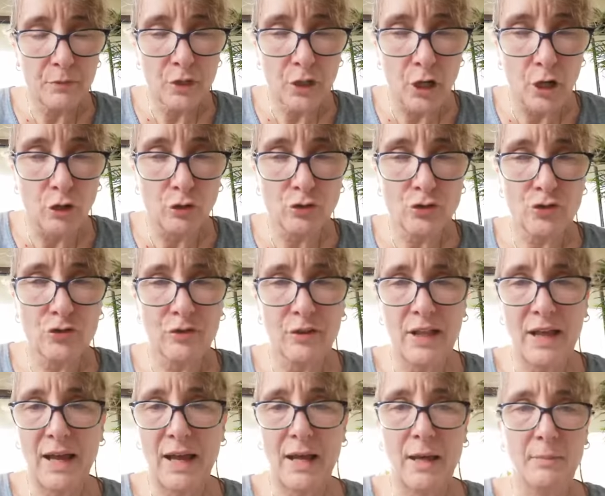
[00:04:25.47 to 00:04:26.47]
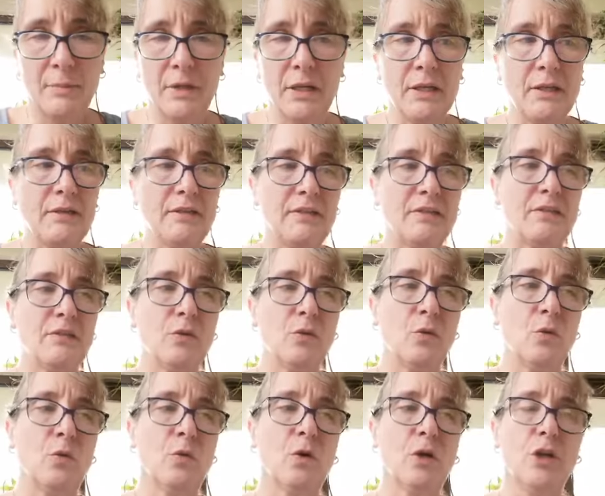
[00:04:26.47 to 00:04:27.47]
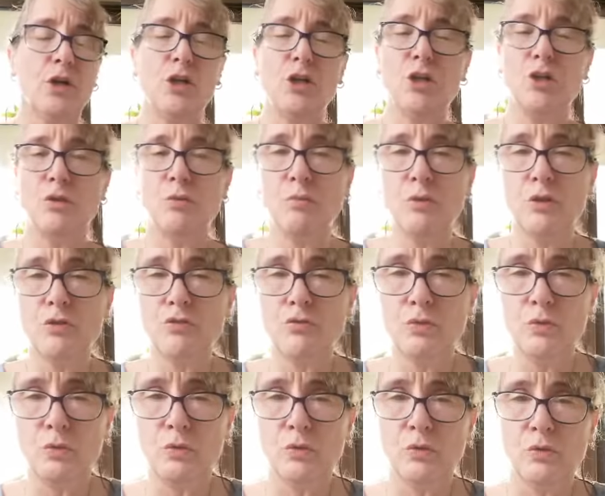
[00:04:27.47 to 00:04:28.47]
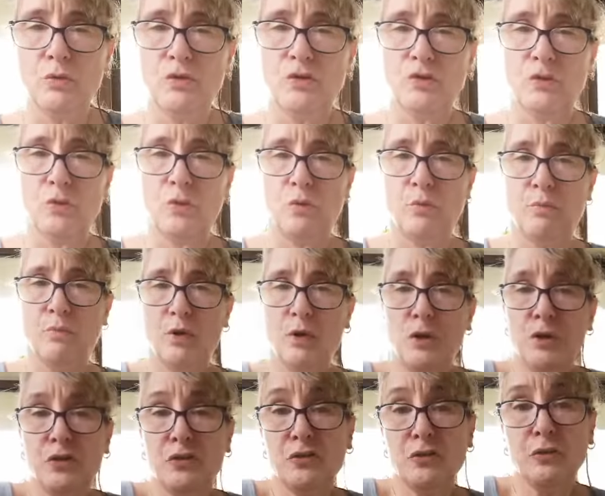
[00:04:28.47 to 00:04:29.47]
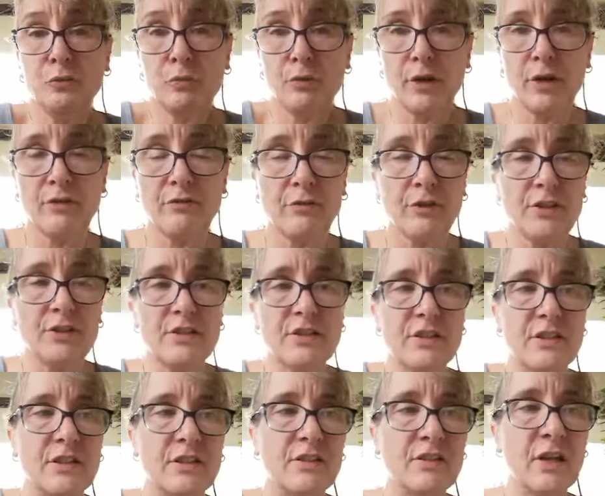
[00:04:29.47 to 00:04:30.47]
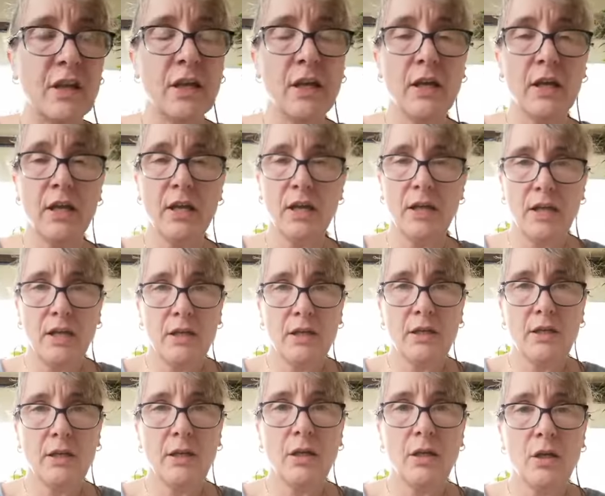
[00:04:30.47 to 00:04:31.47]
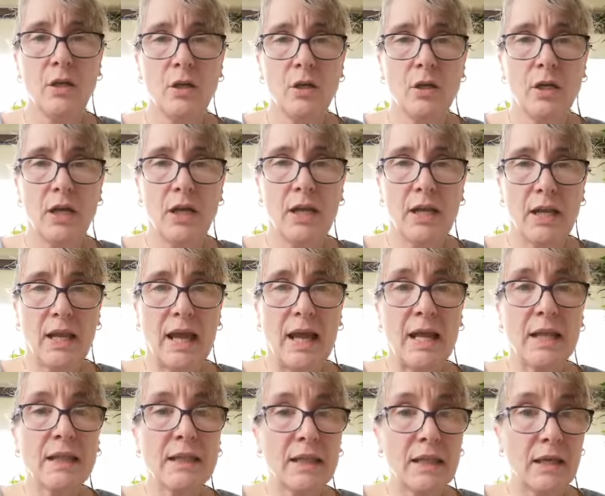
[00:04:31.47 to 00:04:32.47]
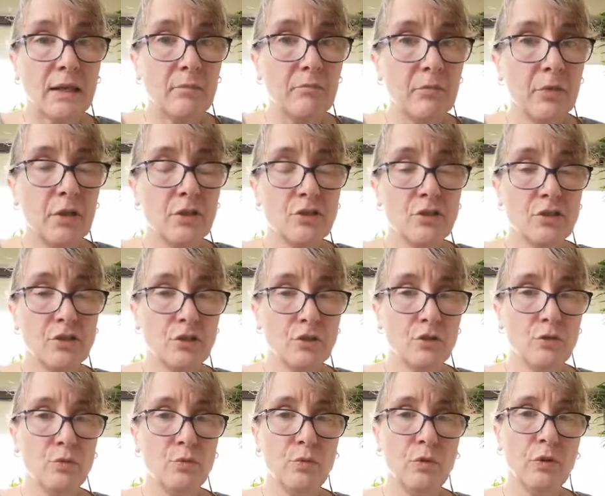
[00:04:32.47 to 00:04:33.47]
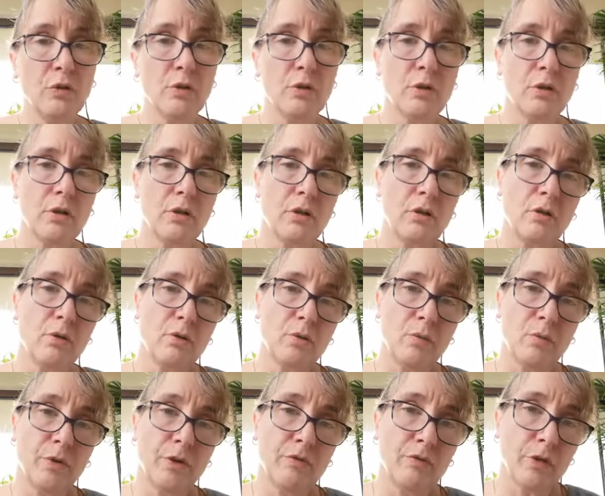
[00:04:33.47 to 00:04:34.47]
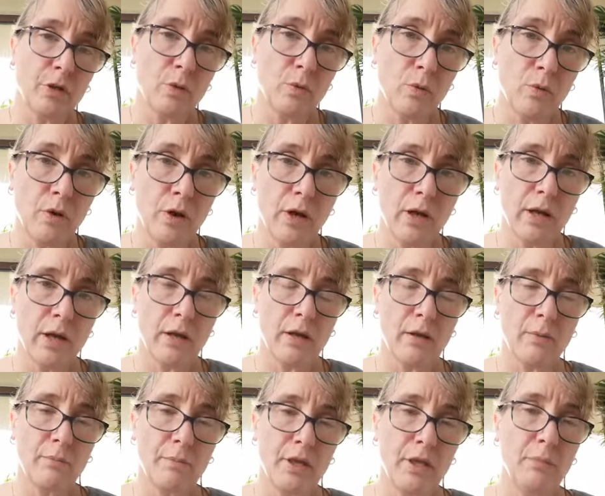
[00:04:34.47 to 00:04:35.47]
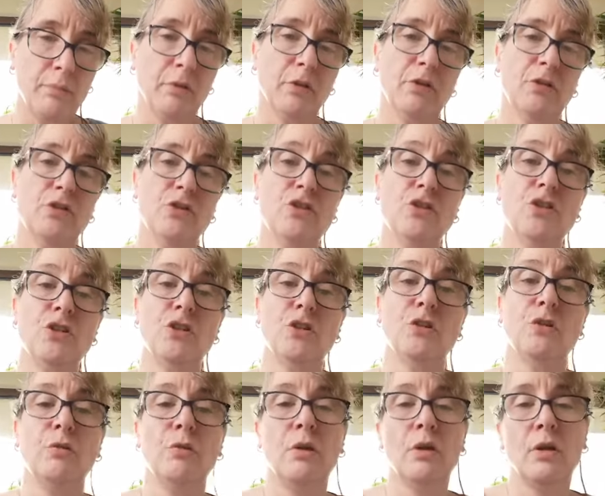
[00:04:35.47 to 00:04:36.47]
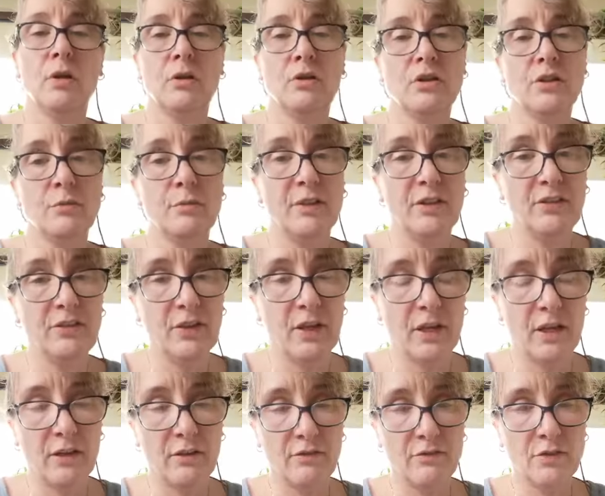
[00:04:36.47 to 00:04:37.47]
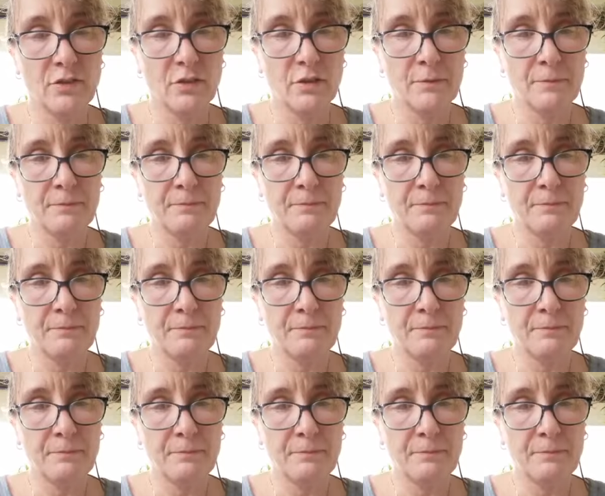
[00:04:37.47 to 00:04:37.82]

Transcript: cultural habits or human rules or personal preferences and add them to what we require people to do to be saved.